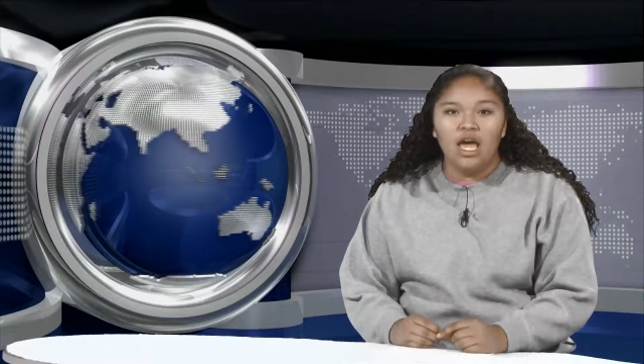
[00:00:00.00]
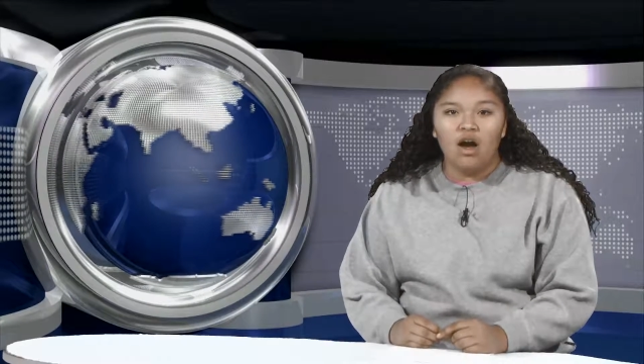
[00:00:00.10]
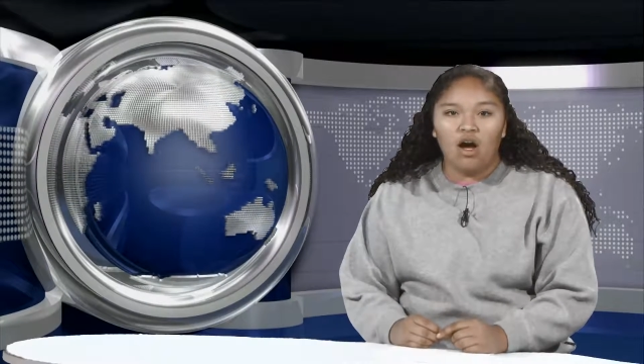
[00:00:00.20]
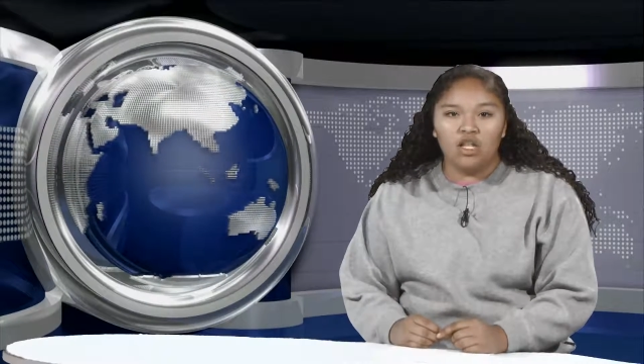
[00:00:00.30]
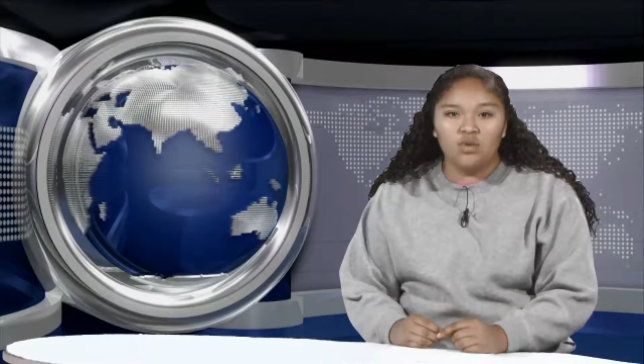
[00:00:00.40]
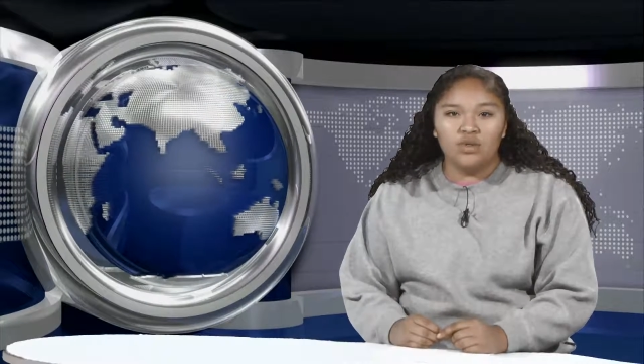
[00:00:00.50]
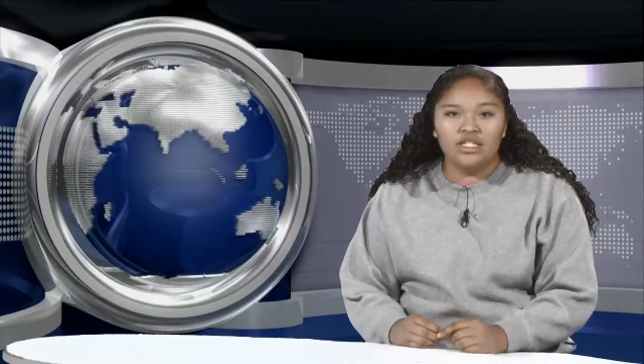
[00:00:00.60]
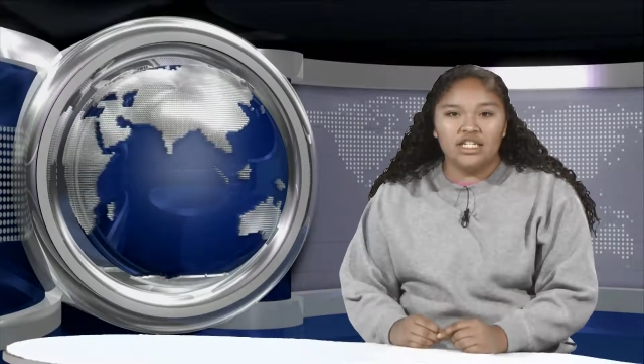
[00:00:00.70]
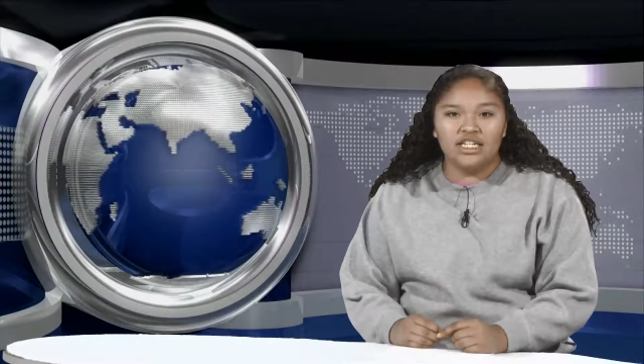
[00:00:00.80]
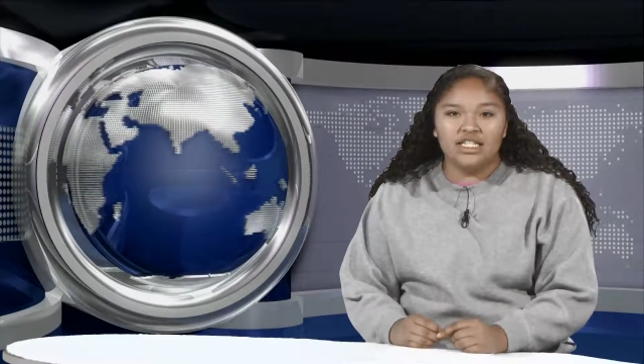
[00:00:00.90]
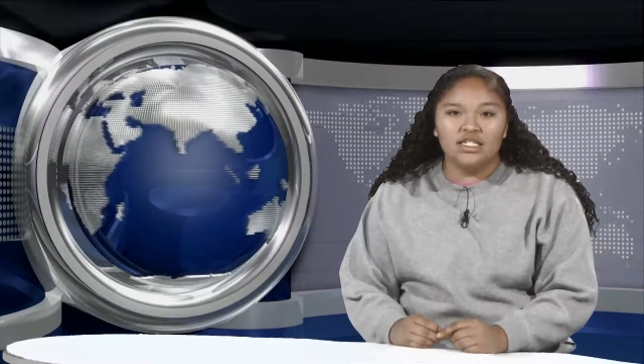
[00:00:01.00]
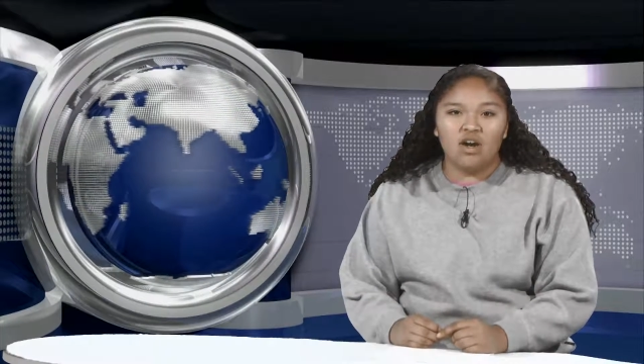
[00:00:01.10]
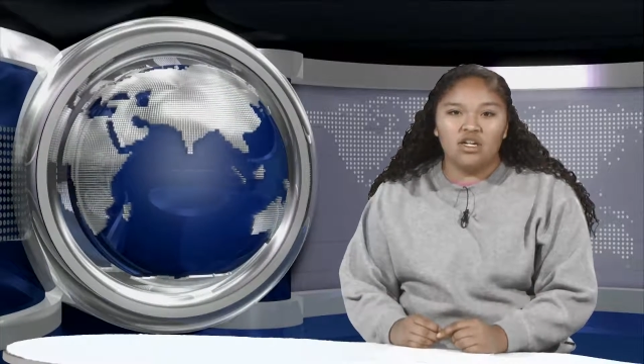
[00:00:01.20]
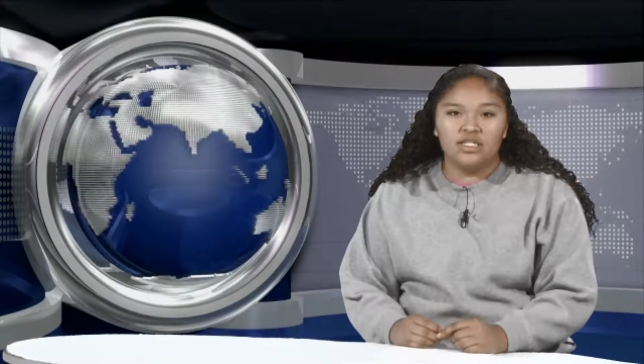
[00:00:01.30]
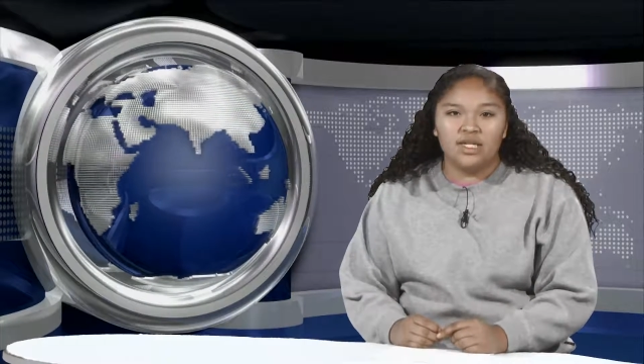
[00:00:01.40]
Hollywood. Tickets
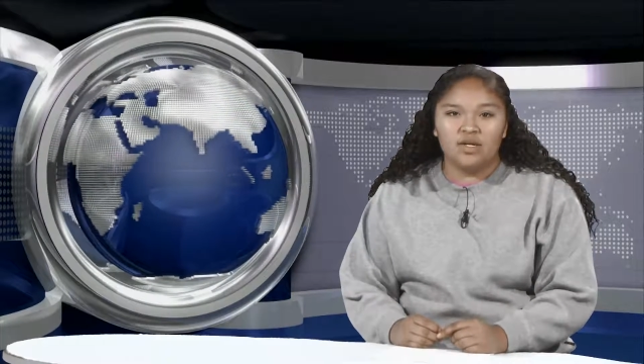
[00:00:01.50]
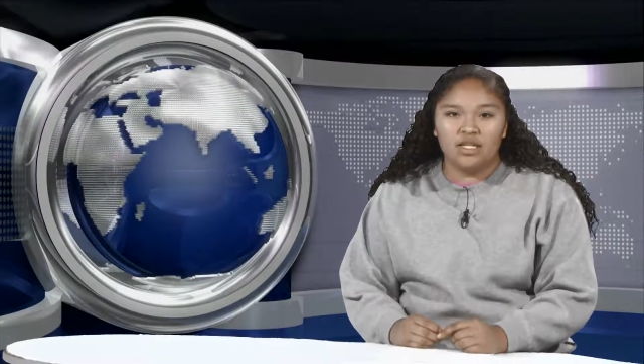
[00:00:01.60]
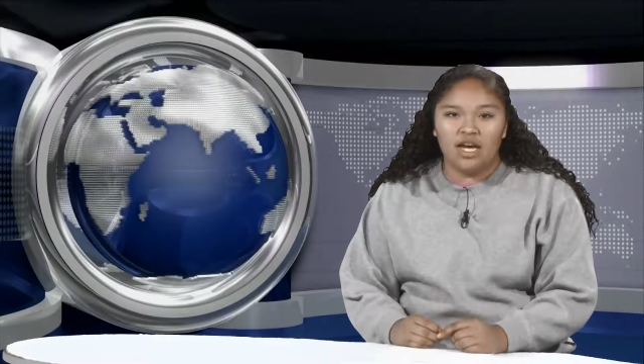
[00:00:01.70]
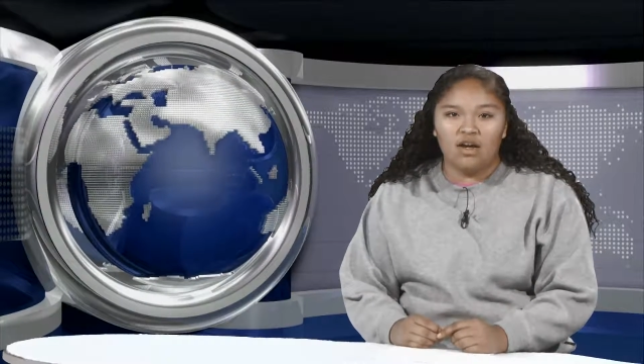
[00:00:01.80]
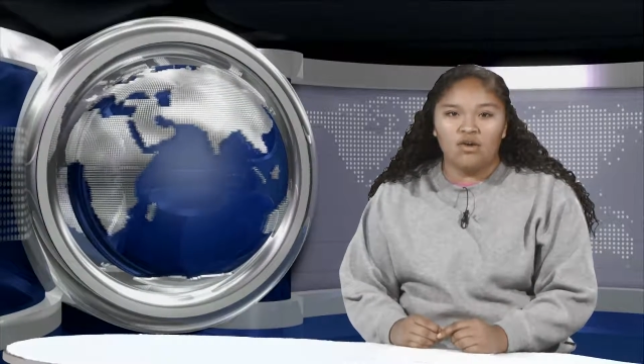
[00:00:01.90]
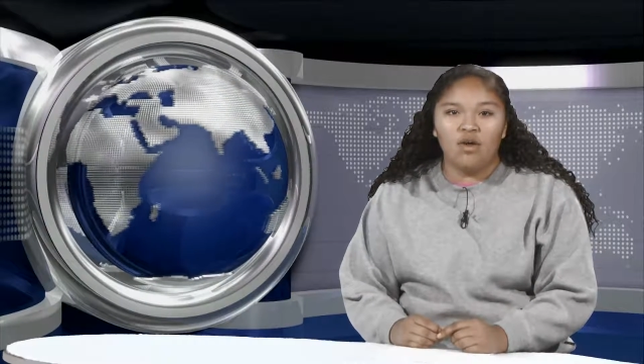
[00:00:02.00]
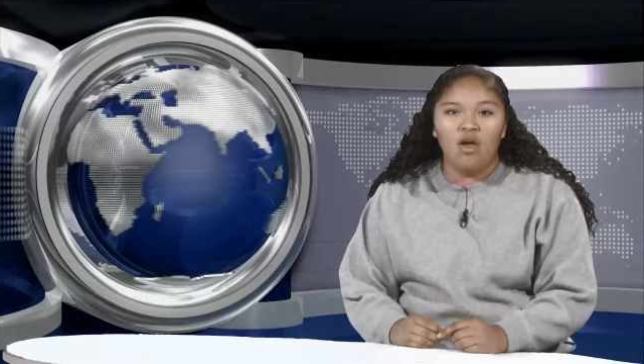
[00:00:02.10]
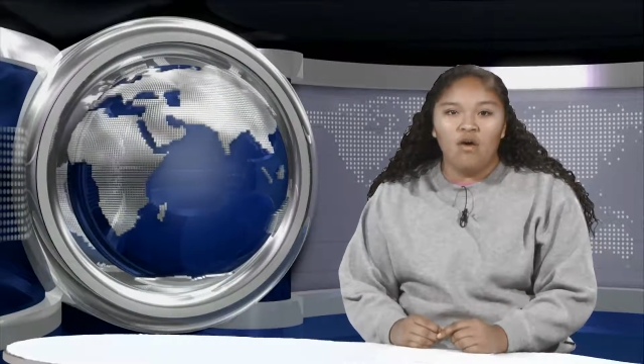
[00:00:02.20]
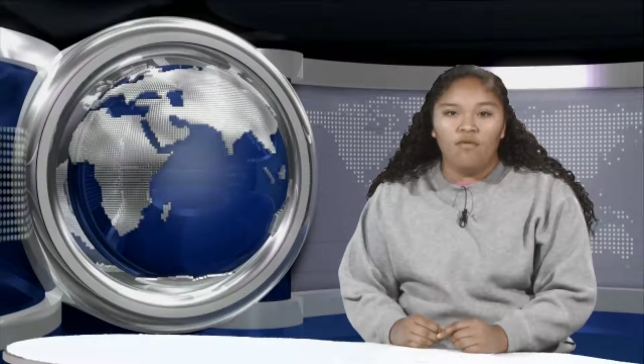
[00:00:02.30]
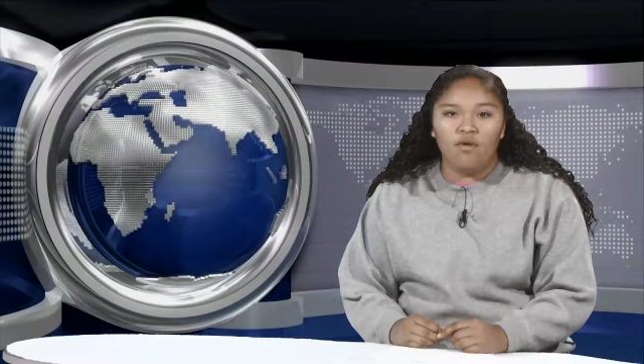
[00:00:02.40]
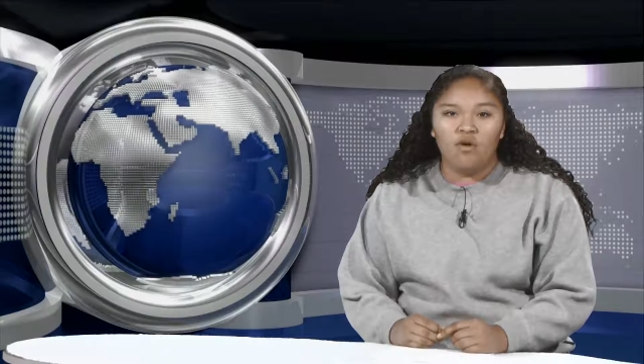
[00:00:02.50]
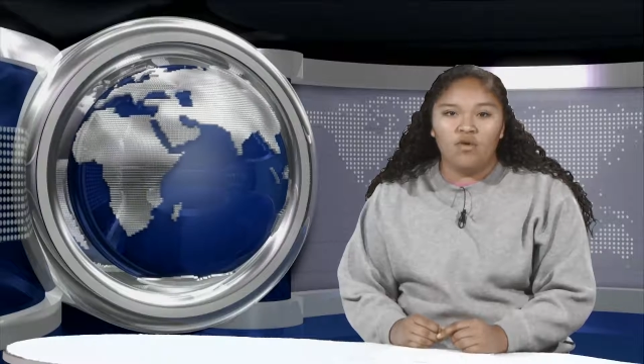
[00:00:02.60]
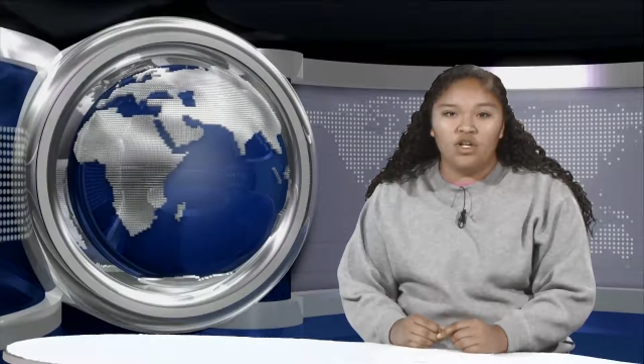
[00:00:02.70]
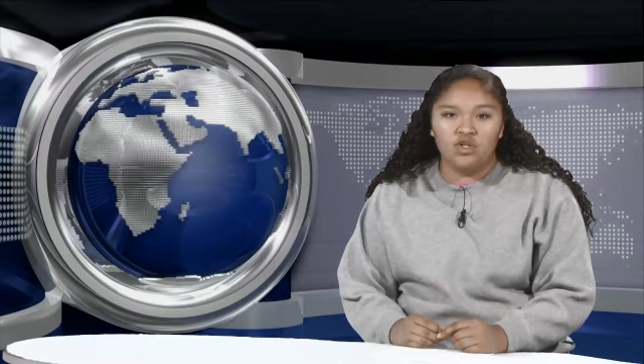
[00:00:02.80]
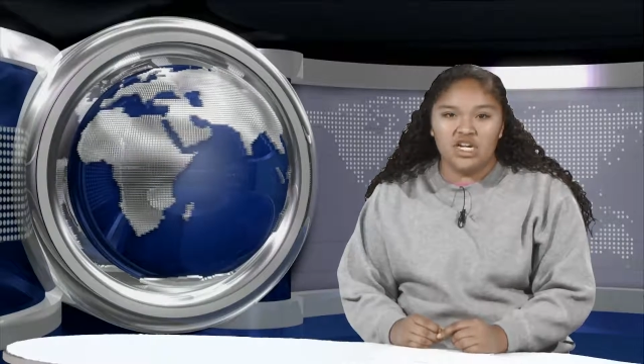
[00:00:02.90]
are in sale now for
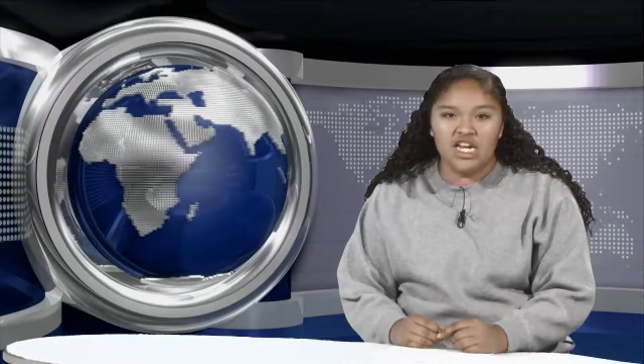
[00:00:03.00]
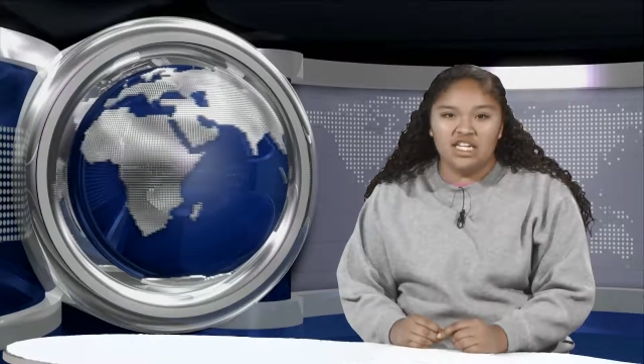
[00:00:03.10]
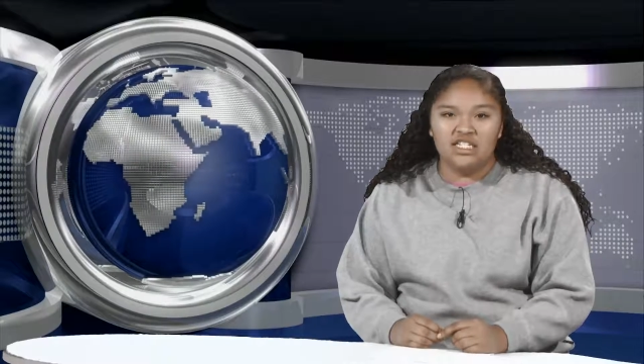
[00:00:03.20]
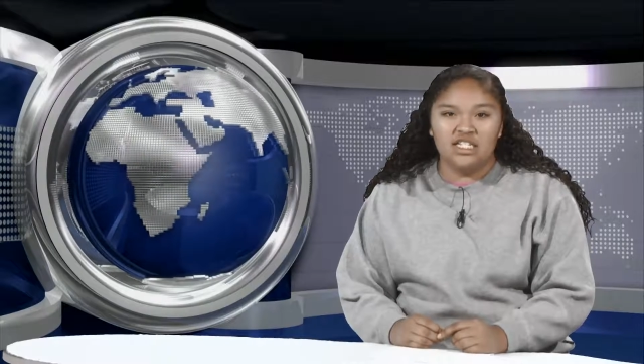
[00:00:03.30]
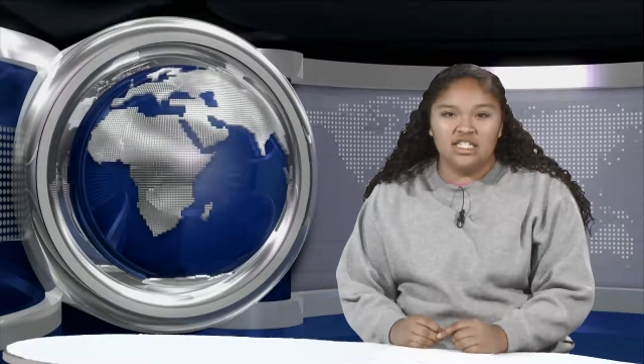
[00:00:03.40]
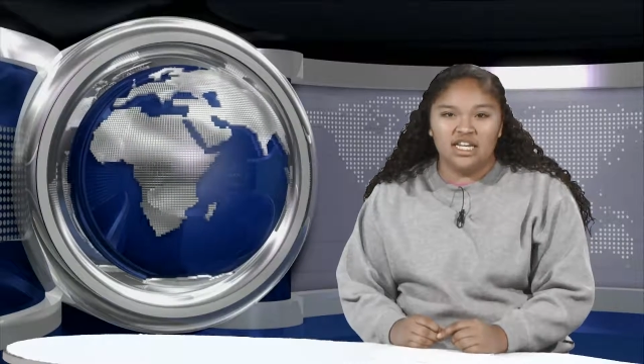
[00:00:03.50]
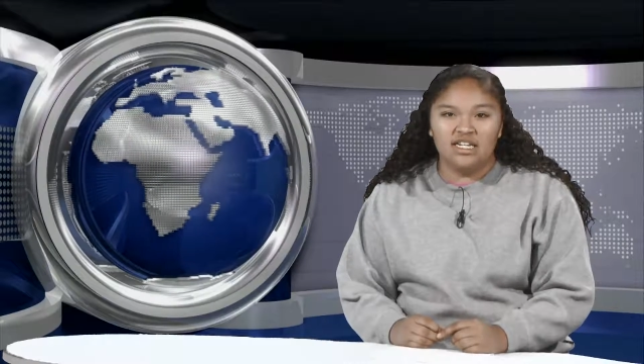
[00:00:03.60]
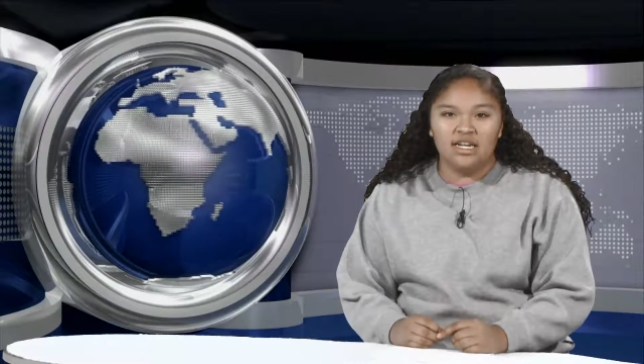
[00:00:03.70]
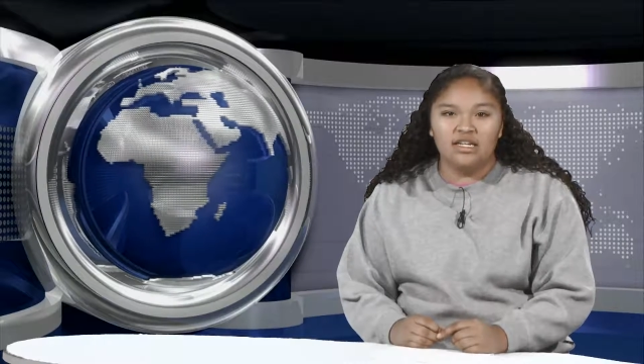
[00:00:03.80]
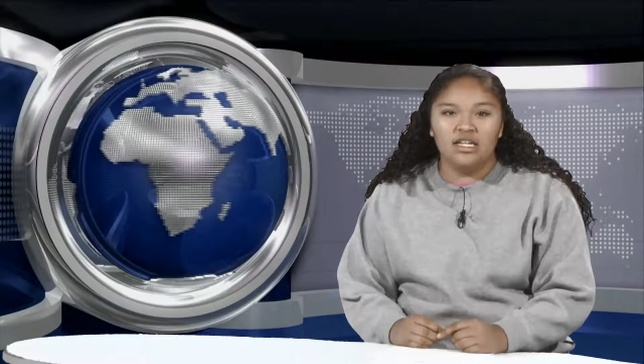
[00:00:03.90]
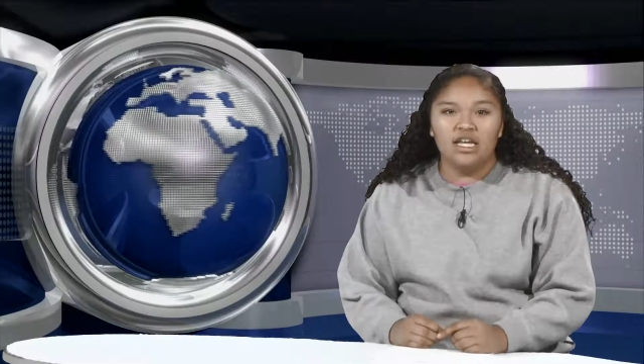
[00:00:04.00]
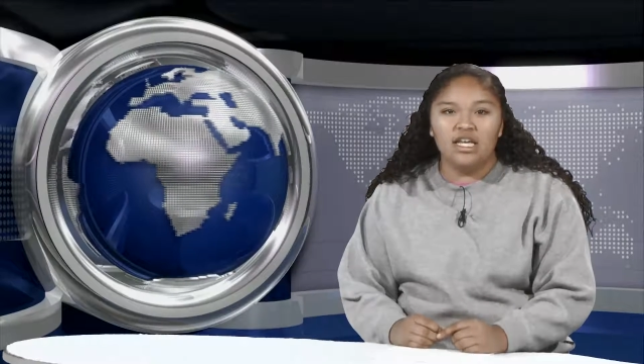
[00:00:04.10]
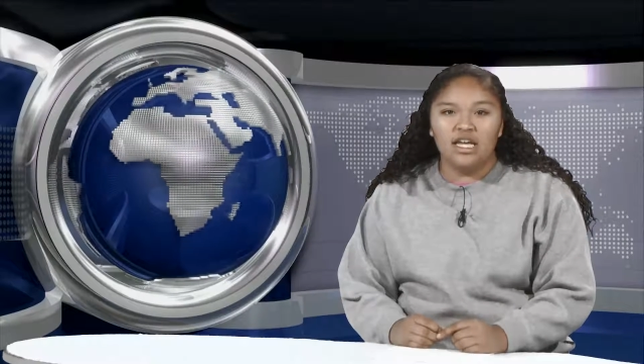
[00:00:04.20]
118 deadline,